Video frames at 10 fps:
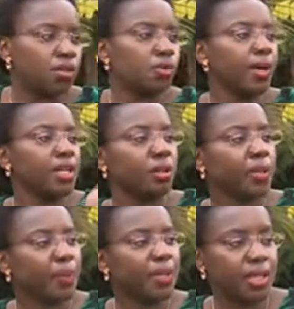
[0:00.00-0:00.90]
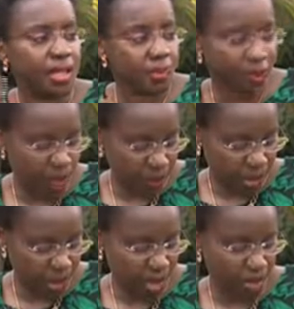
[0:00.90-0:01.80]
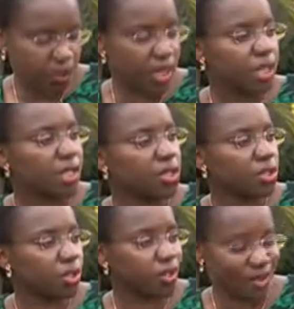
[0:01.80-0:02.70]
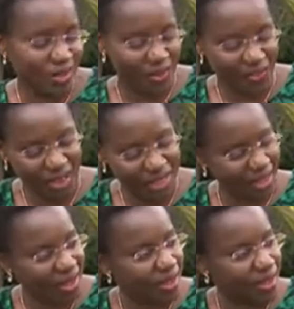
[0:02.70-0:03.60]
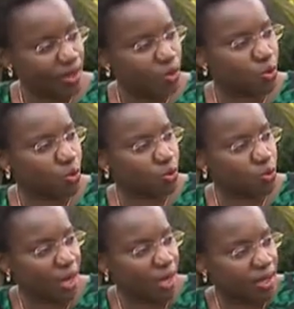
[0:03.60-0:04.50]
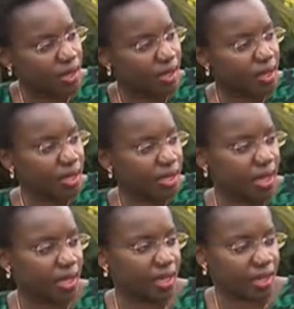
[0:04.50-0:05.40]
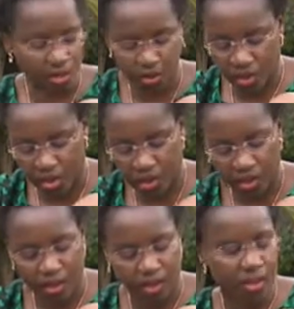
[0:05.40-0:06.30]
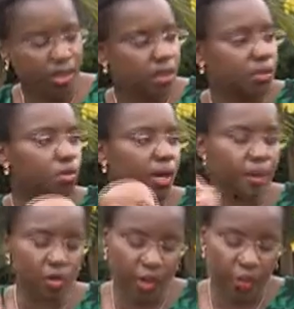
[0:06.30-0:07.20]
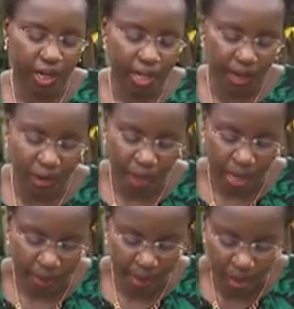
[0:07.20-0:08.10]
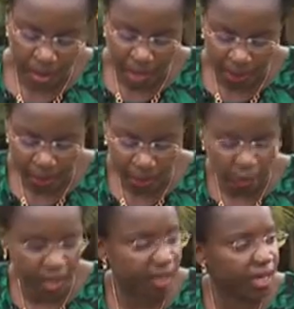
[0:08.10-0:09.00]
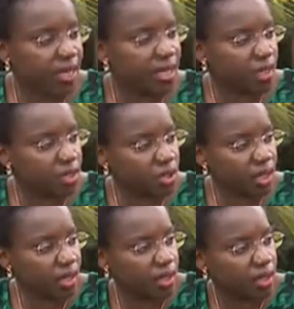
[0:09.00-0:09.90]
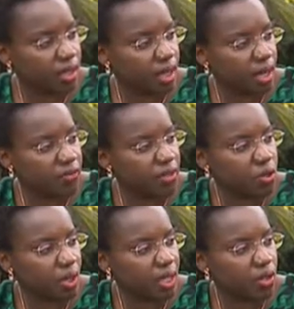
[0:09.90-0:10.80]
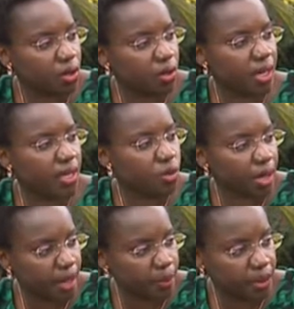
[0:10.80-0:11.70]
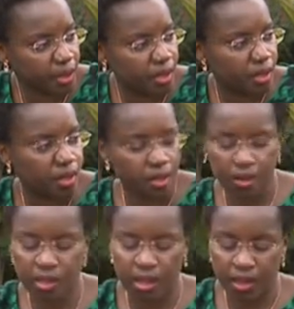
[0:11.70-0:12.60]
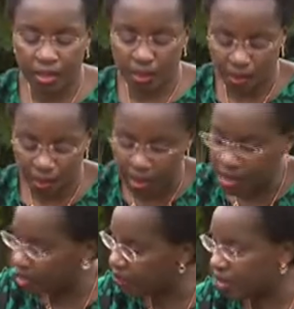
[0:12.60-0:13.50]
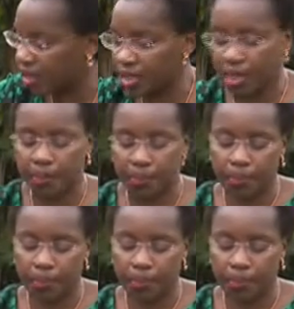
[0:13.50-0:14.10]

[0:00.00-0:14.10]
So when you're burping this baby, be intentional. Fanya kusugua this side, sio hii. So kama unamwekelea kwa wrap, ndio burp, mwekelea intentionally, afinywe kidogo na your wrap. Because it is even here.